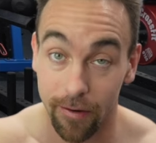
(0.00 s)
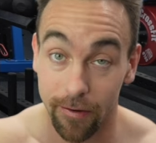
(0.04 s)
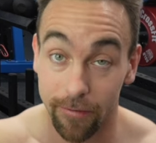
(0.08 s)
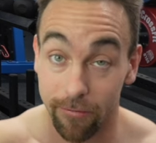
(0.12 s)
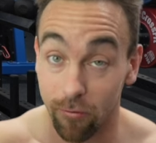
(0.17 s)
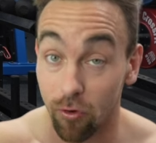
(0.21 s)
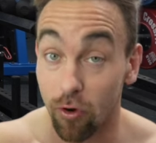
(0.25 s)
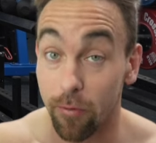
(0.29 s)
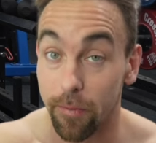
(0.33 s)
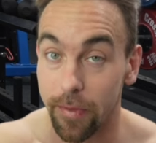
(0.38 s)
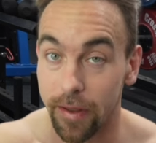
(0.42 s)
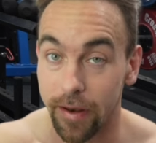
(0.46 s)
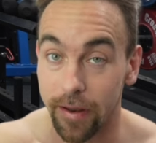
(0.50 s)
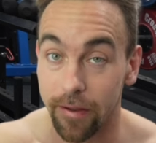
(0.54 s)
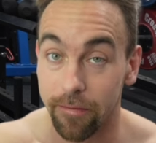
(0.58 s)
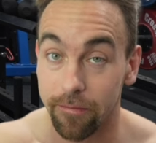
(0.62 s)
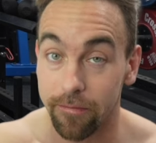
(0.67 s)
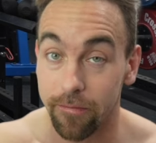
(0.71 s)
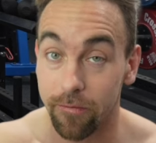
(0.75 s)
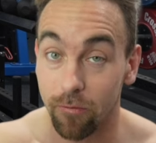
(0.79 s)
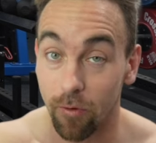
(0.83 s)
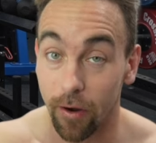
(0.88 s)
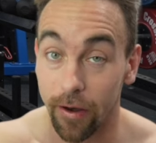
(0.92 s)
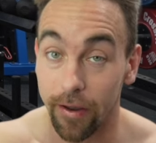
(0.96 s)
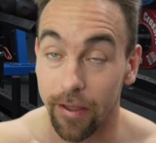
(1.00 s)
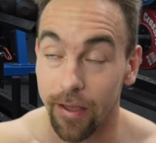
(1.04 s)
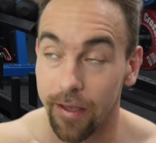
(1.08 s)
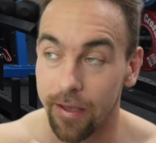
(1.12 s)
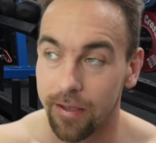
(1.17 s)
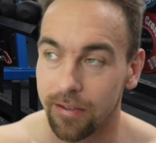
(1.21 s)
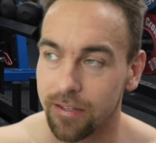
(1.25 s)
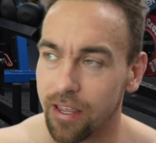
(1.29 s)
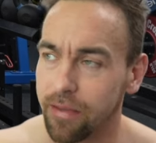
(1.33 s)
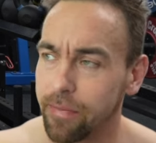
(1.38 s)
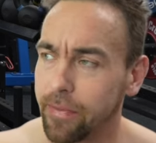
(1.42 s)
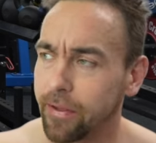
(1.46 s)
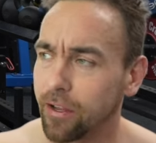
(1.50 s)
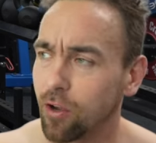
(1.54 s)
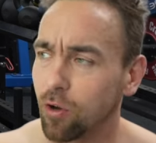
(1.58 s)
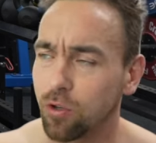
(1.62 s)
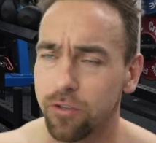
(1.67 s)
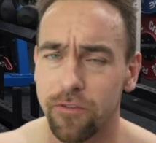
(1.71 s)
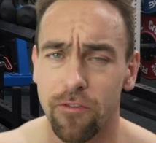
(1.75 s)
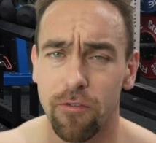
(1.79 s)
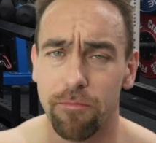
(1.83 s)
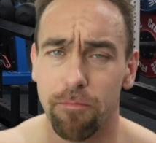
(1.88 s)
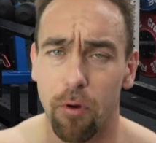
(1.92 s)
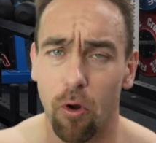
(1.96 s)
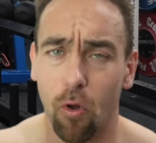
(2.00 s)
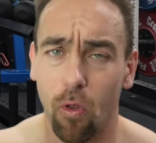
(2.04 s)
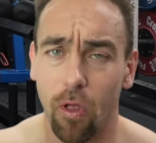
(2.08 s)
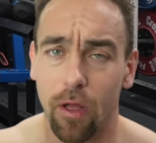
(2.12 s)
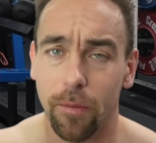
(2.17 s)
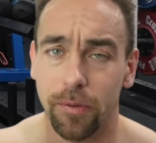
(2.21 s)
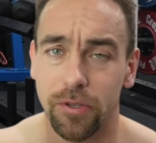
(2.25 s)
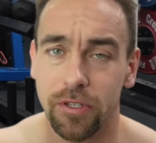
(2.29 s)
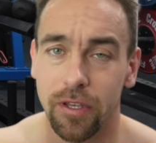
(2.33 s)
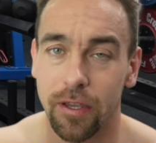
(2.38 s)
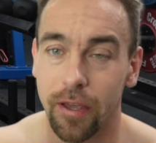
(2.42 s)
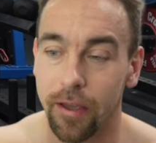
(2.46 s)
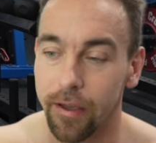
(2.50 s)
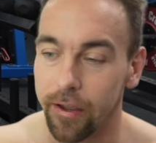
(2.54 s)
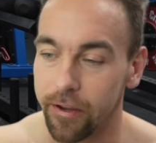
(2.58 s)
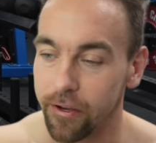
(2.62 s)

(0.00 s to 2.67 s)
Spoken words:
for a minute, right? Same thing goes for pull-ups.